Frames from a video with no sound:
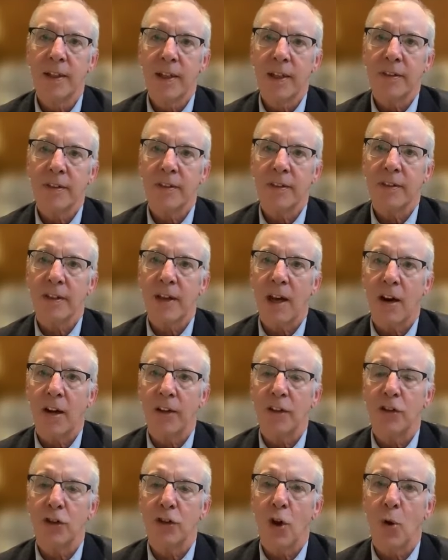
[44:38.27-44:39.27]
It's just
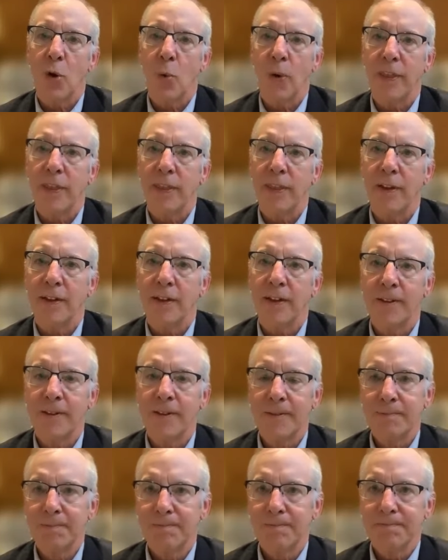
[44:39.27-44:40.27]
hard to know when the
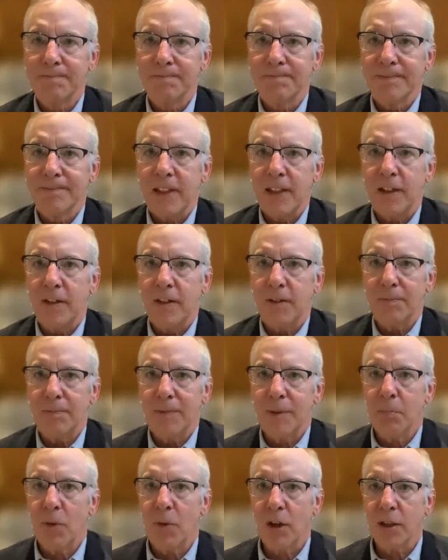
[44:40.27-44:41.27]
you know
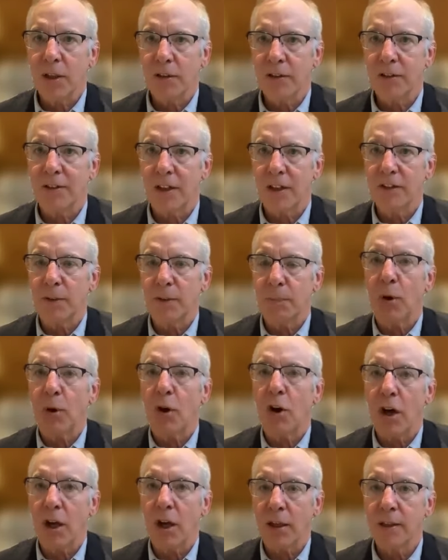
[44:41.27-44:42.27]
the markets start to
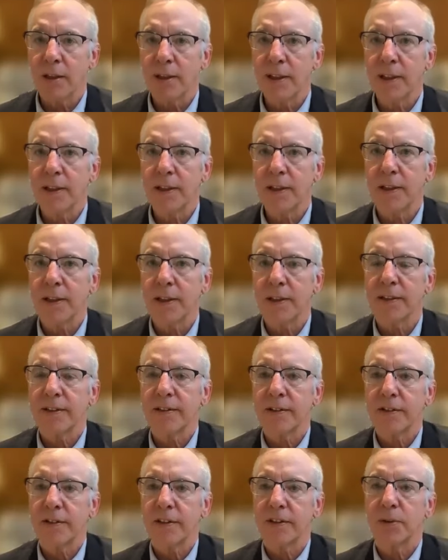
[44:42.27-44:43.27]
balk in, in a
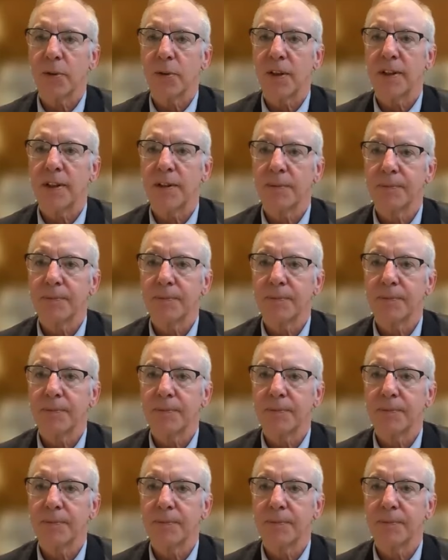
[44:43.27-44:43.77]
serious way